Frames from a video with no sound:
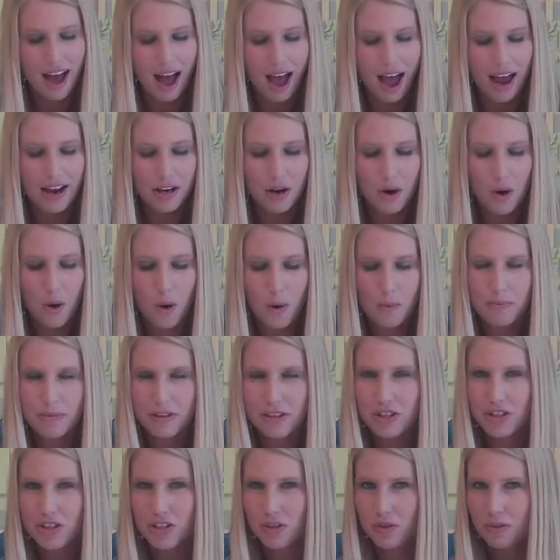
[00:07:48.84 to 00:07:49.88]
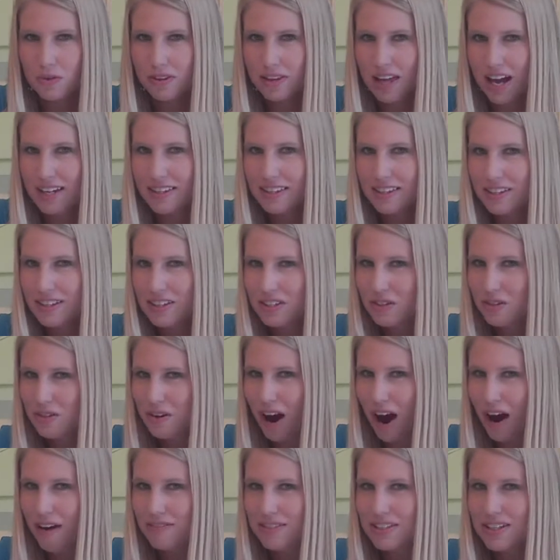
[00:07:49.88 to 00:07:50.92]
I hope that you like this
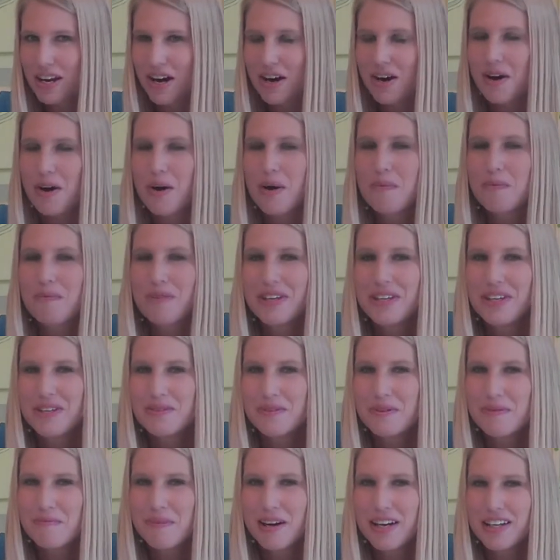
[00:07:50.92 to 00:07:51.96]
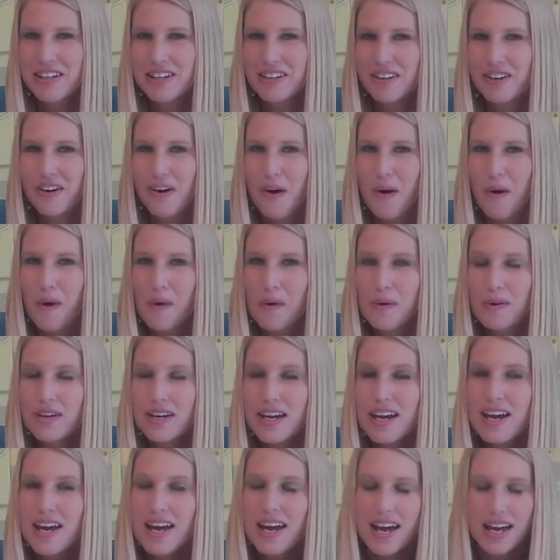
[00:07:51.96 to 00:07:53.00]
craft, and I hope that you will make your
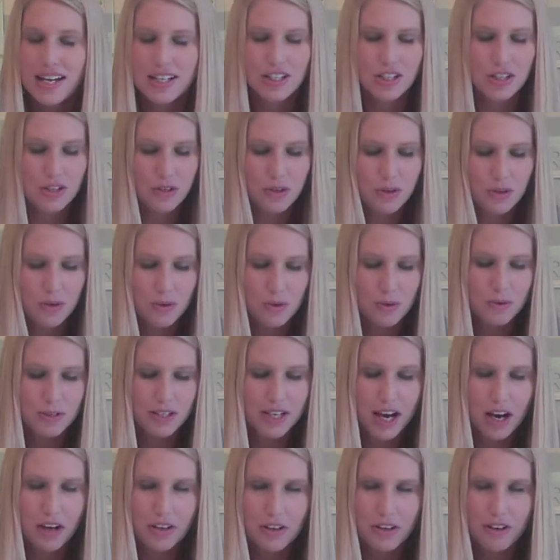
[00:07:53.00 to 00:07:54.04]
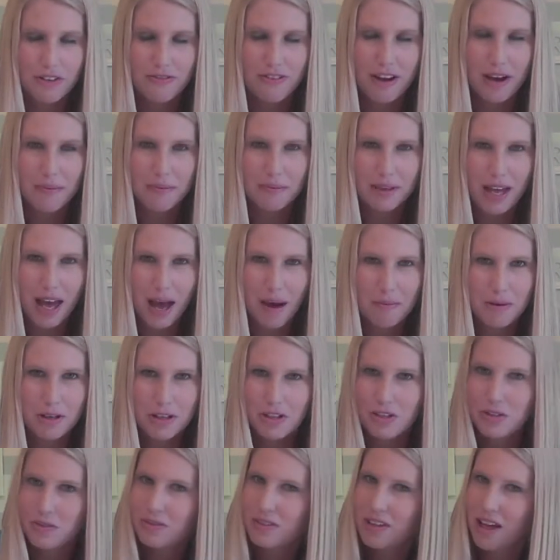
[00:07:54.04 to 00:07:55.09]
own to tell your family how
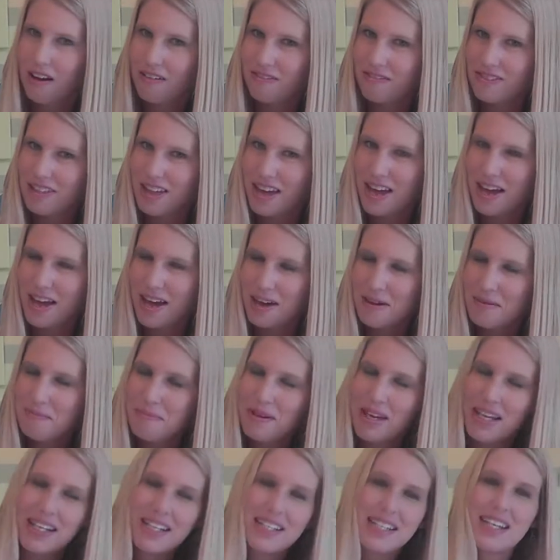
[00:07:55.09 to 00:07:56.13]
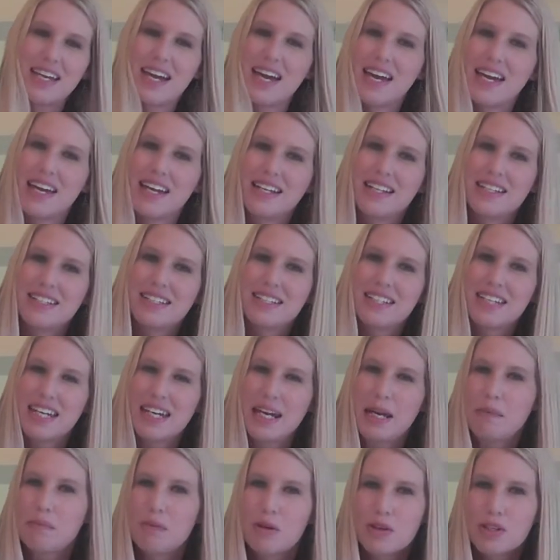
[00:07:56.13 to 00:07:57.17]
much you love them, and to
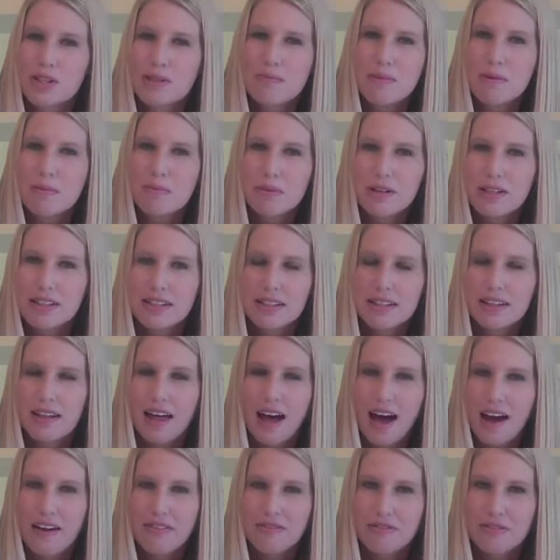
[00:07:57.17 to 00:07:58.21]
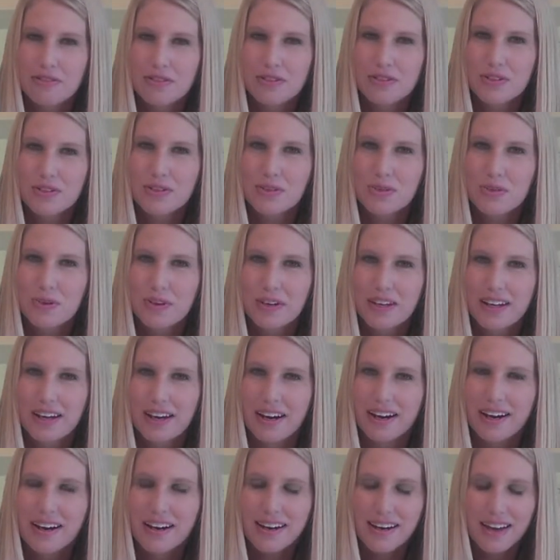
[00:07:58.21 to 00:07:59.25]
keep those memories alive for the school
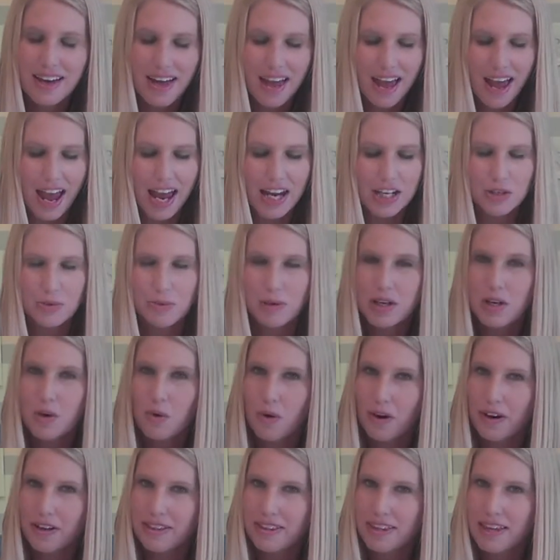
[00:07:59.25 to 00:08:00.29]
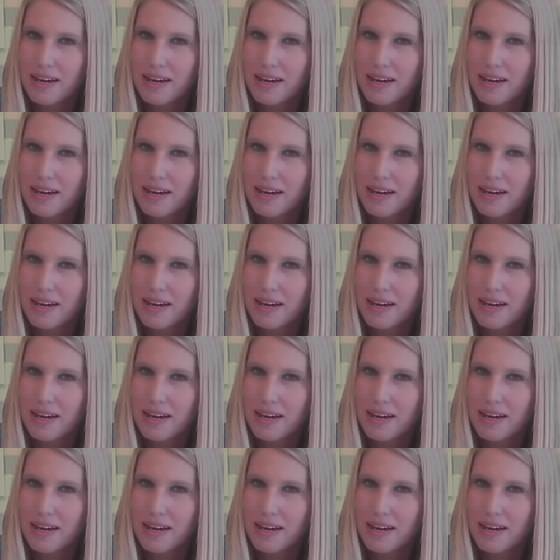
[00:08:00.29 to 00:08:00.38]
year, and to record